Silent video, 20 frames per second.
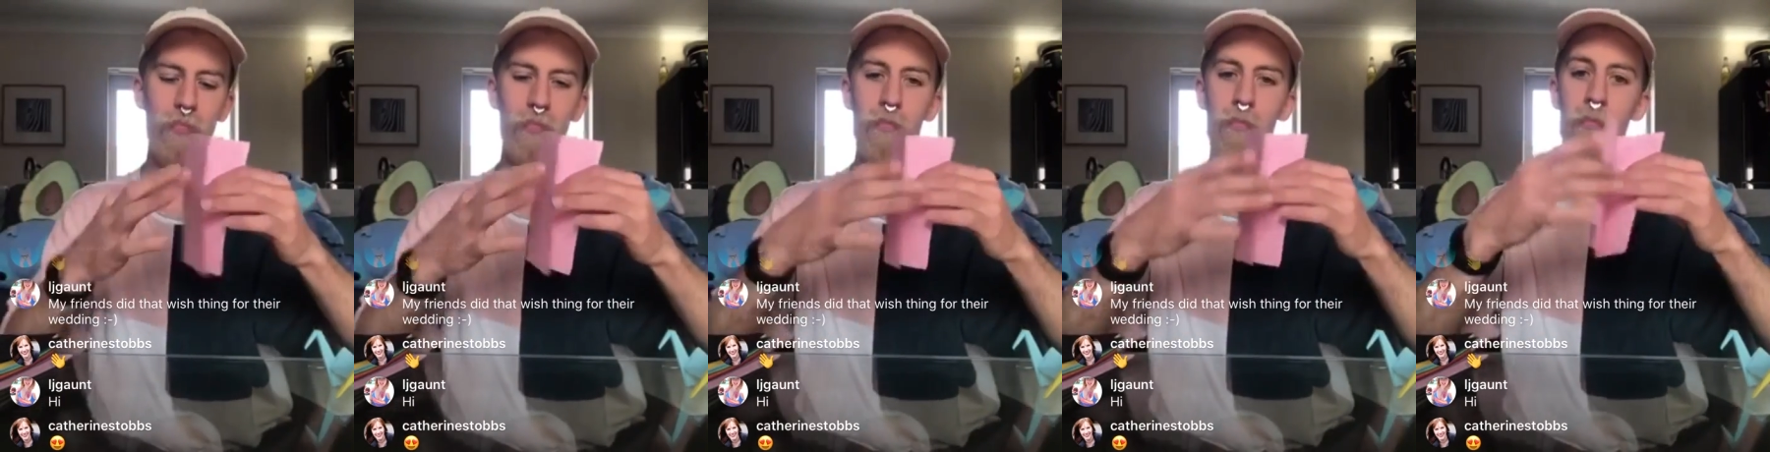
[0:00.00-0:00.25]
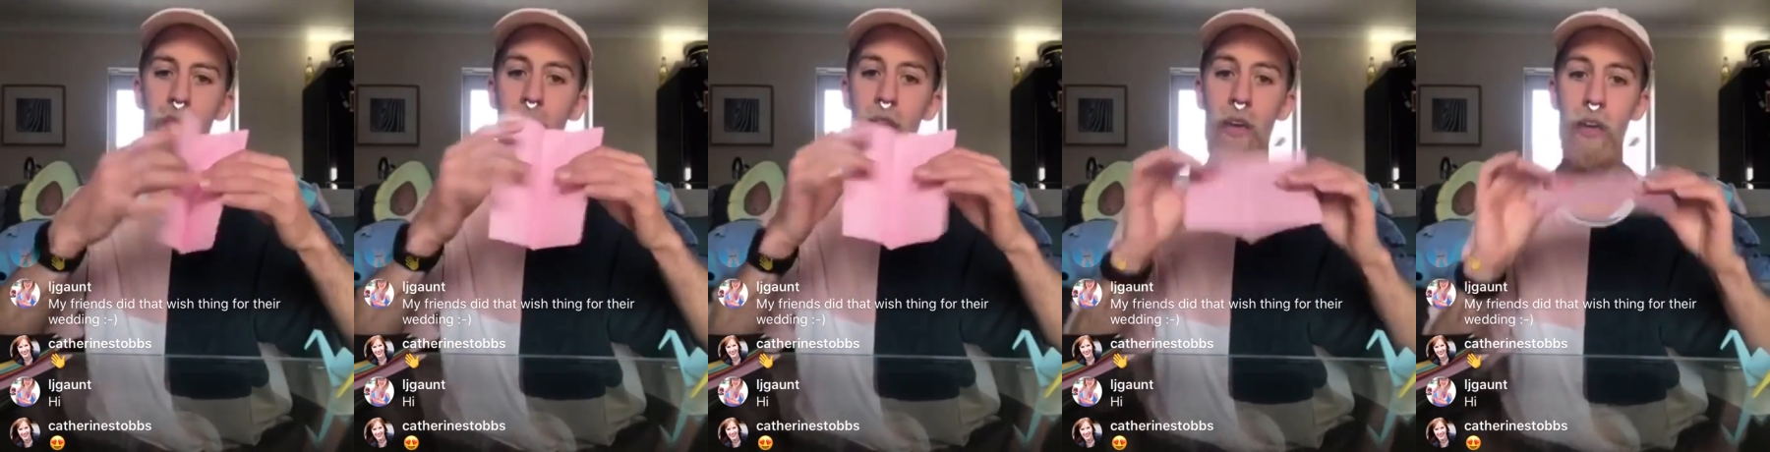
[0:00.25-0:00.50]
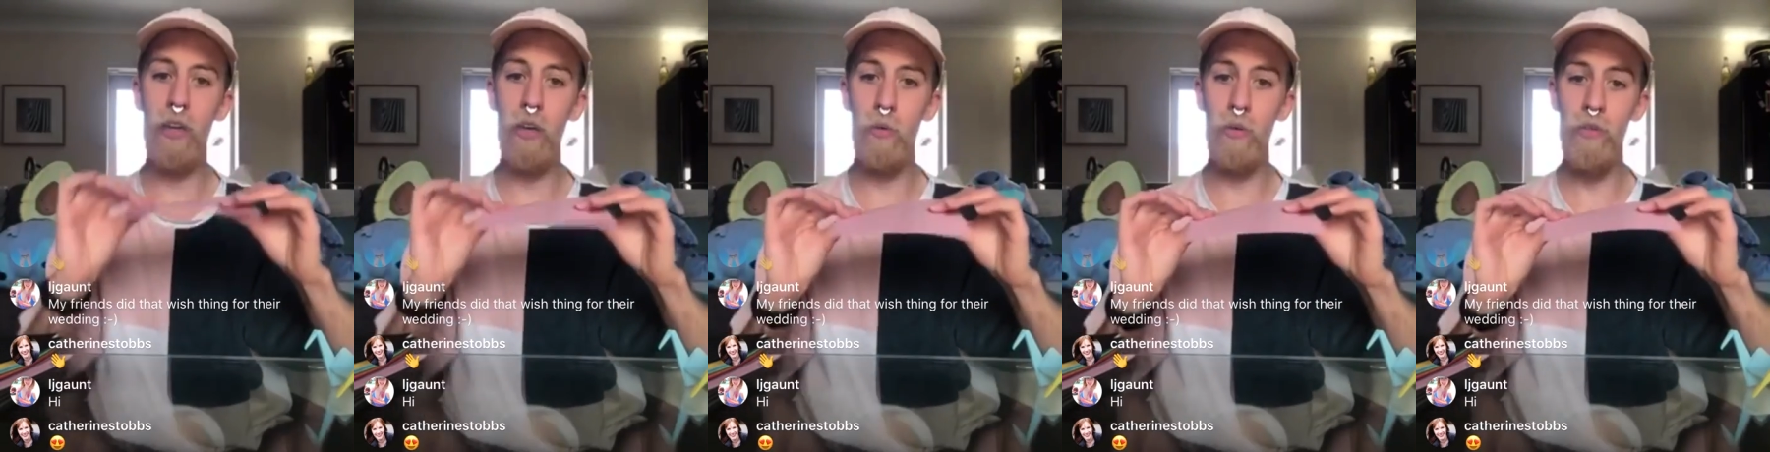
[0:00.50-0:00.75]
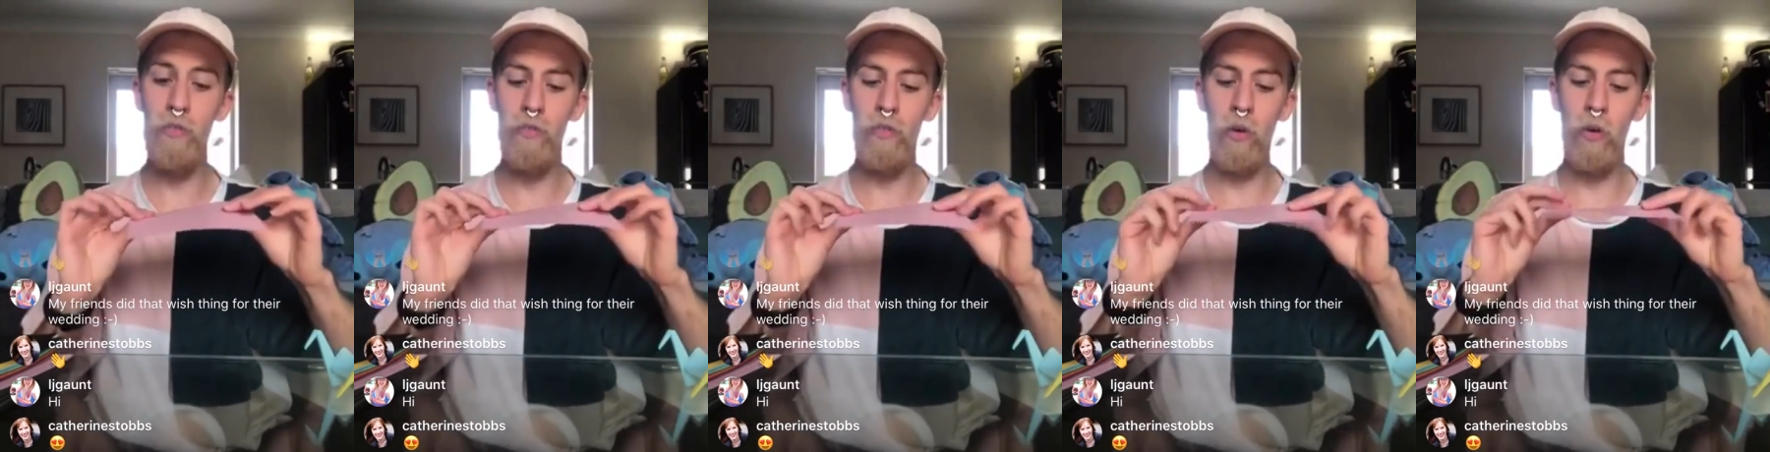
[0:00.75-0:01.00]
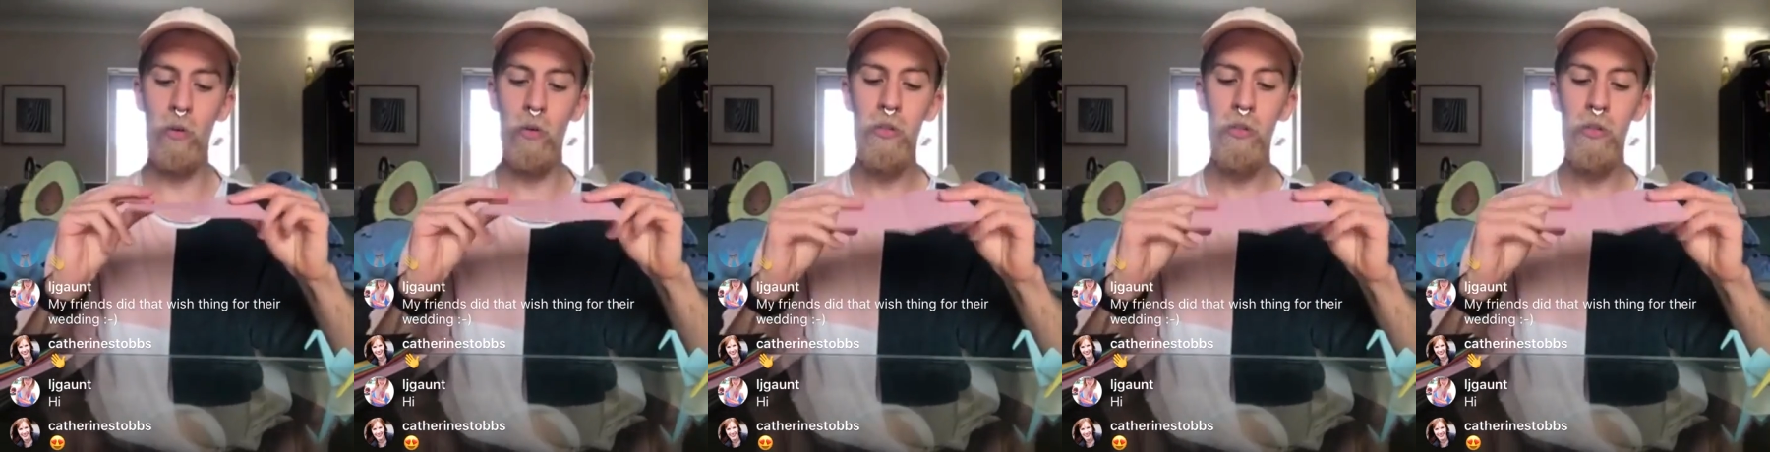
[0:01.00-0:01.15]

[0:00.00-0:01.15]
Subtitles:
Then you unfold,